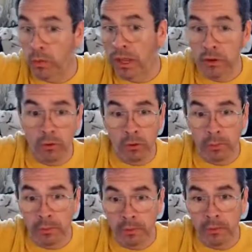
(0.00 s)

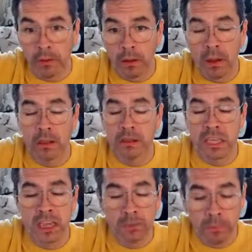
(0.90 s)
regroup,
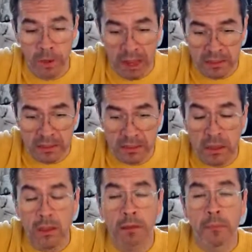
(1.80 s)

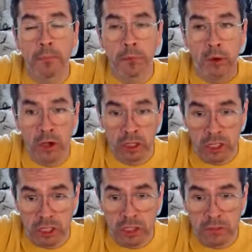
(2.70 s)
decompress,
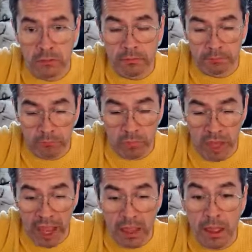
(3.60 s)
purge,
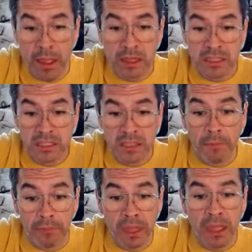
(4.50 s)
okay?
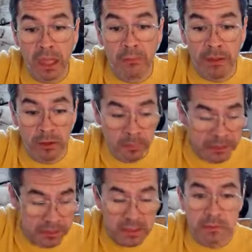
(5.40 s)
Stop thinking about
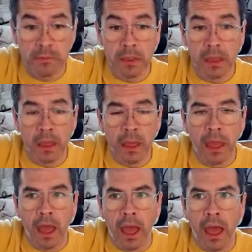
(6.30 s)
your business.
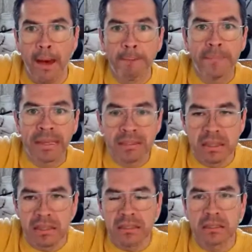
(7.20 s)
A
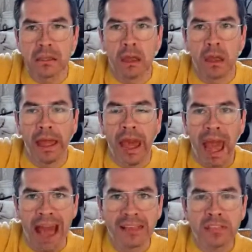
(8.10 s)
business
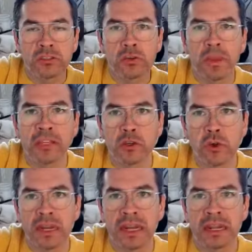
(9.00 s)
has to be
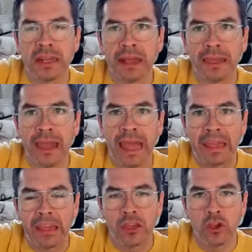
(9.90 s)
treated
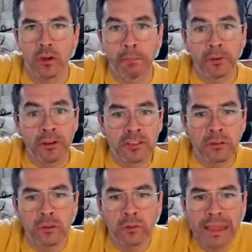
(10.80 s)
like your
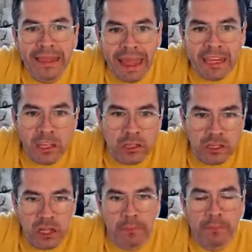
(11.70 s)
personal
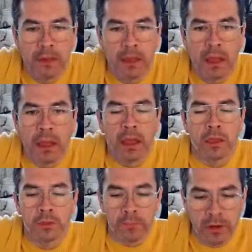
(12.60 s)
relationship.
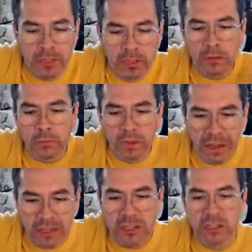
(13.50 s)
Your personal
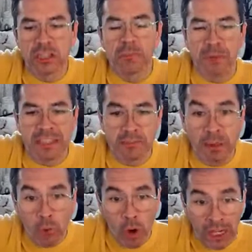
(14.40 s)
relationship
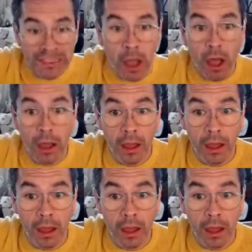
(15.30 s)
must be worked